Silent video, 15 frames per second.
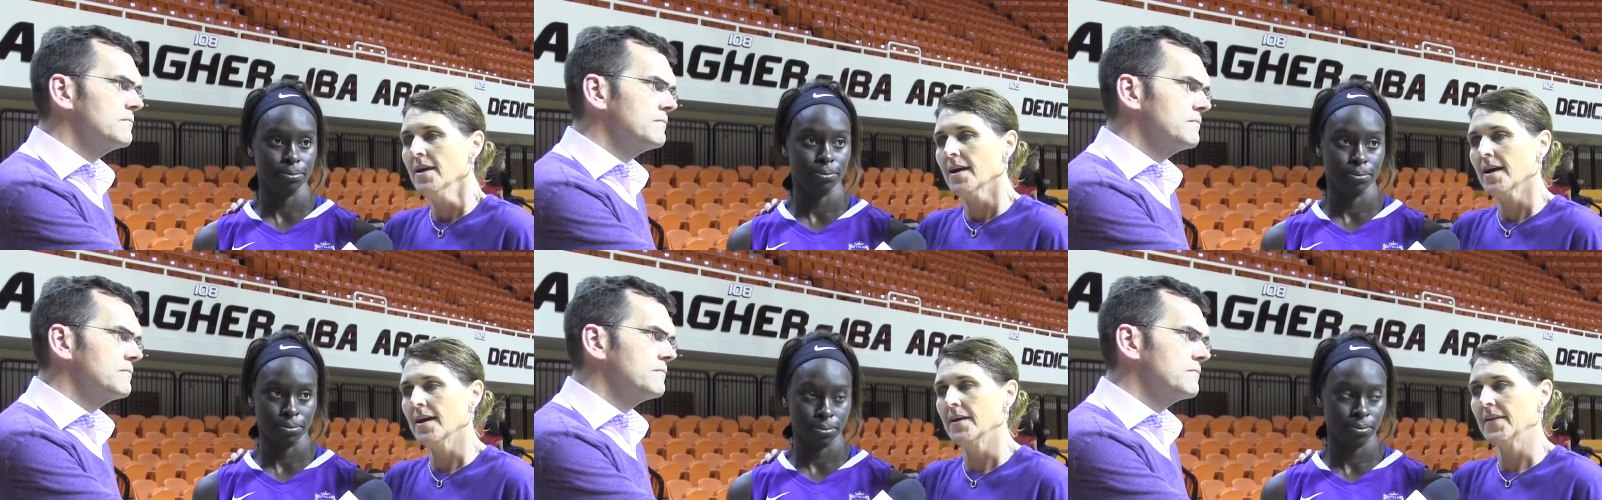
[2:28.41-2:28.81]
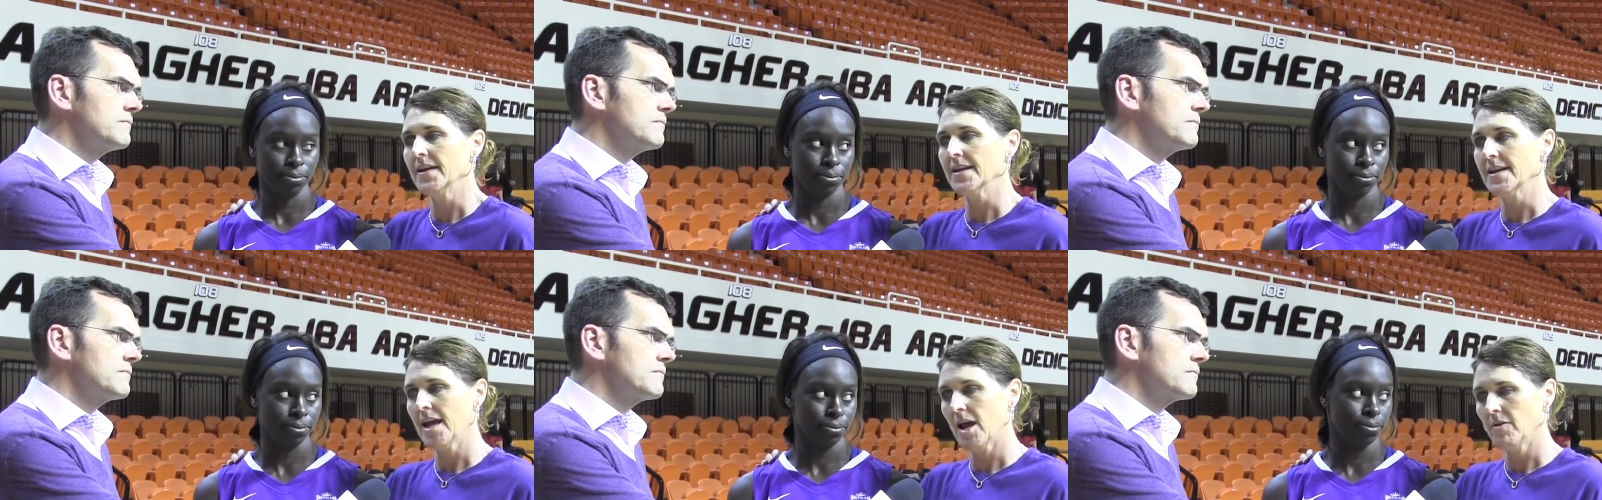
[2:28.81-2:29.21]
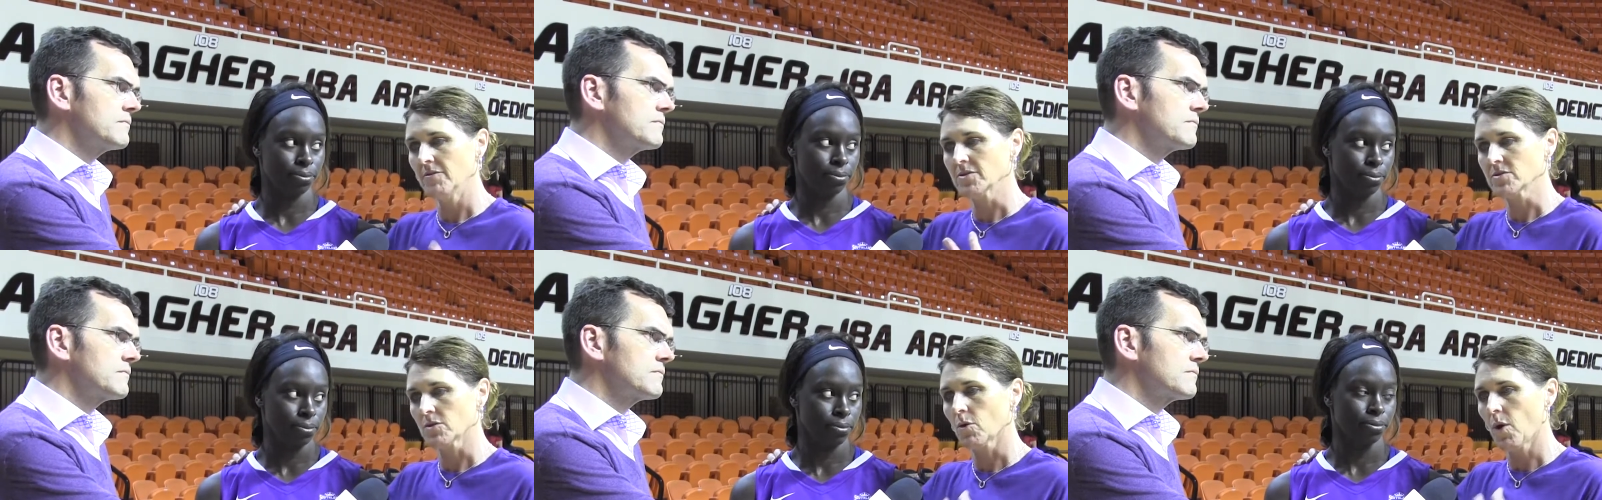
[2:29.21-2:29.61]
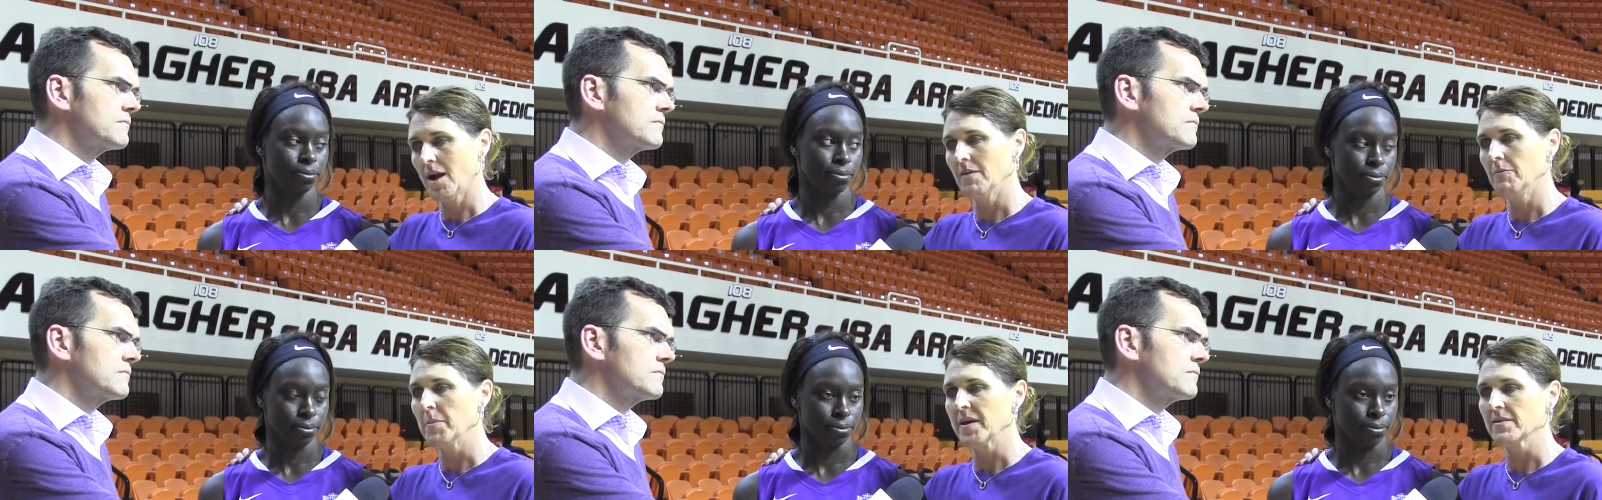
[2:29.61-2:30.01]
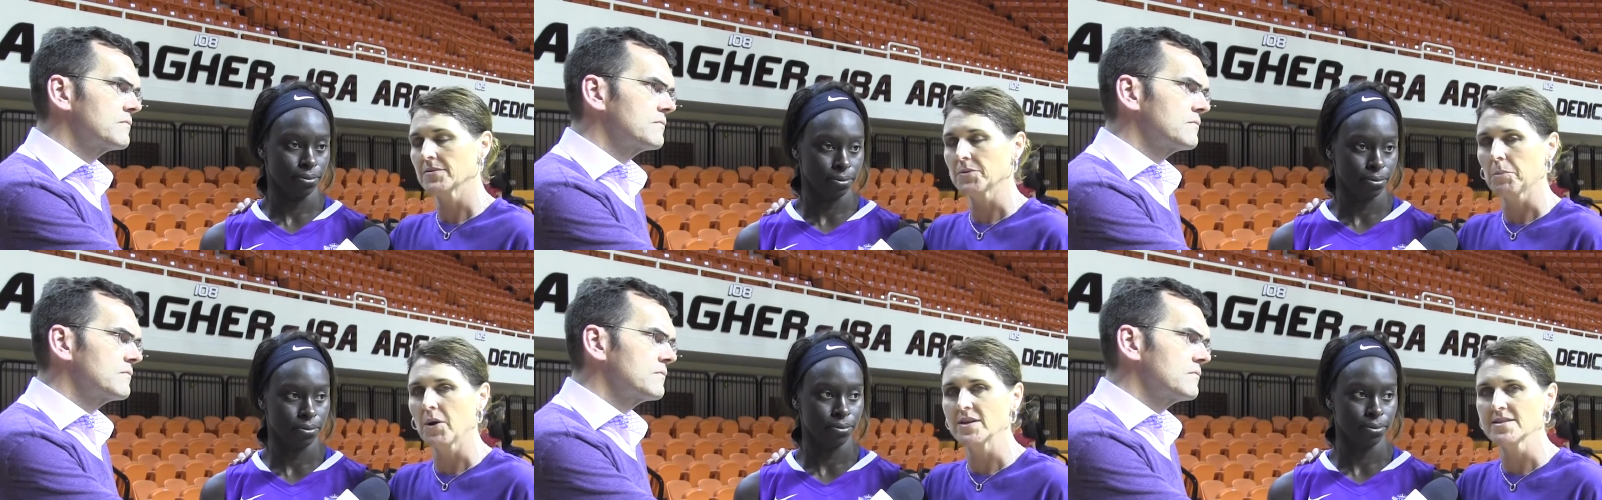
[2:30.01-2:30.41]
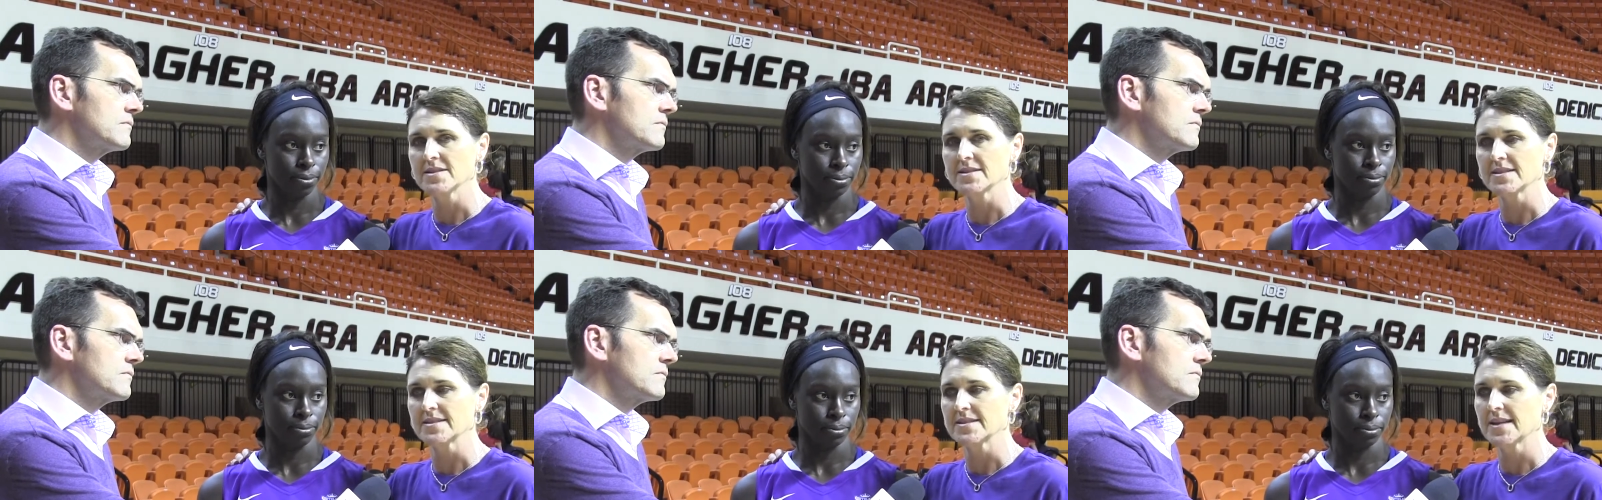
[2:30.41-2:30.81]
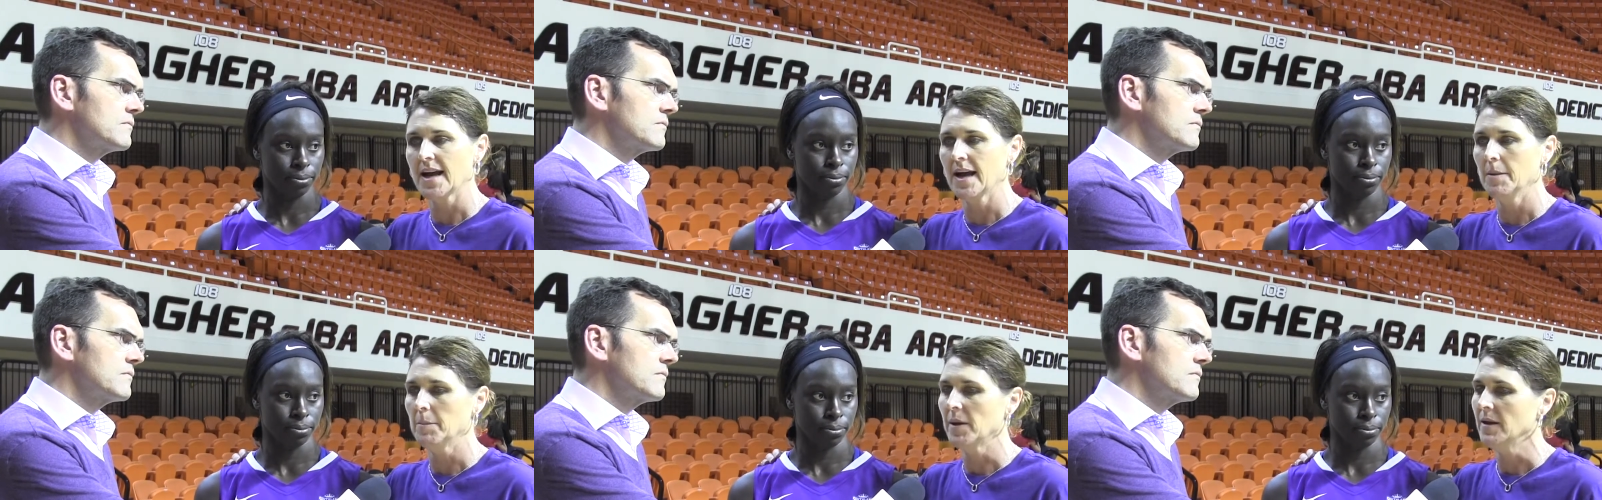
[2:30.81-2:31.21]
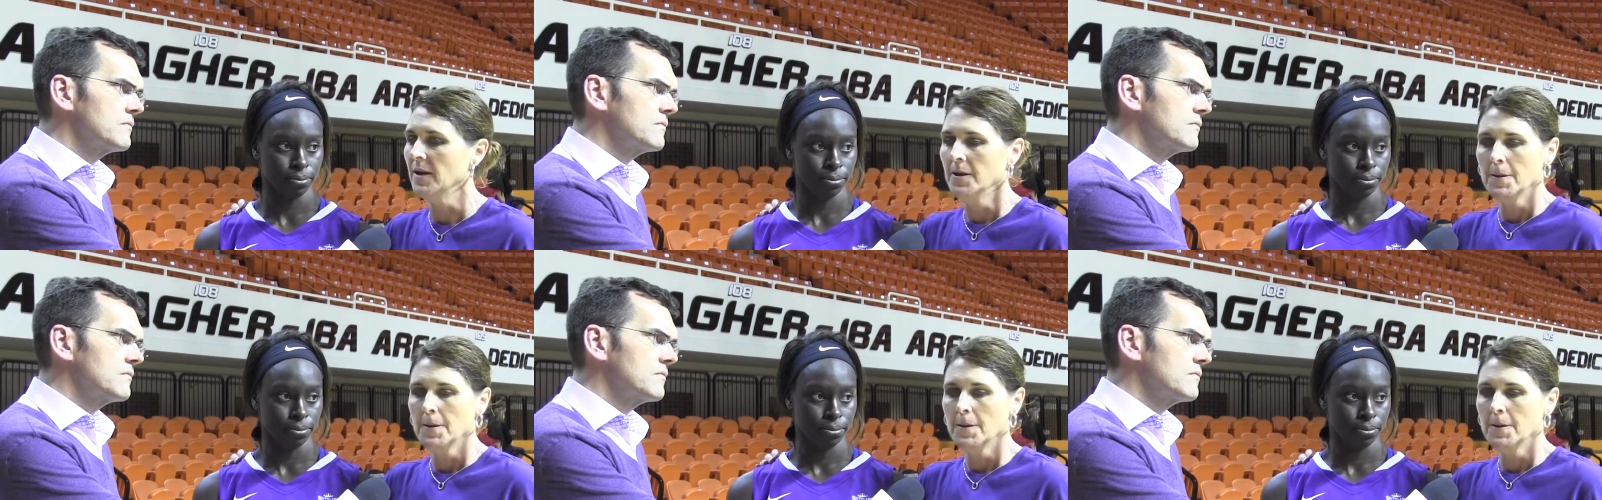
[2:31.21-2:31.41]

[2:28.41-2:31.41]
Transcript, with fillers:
Speaker 1: Mm-hmm. Uh, they didn't have as quite as big of a presence inside, but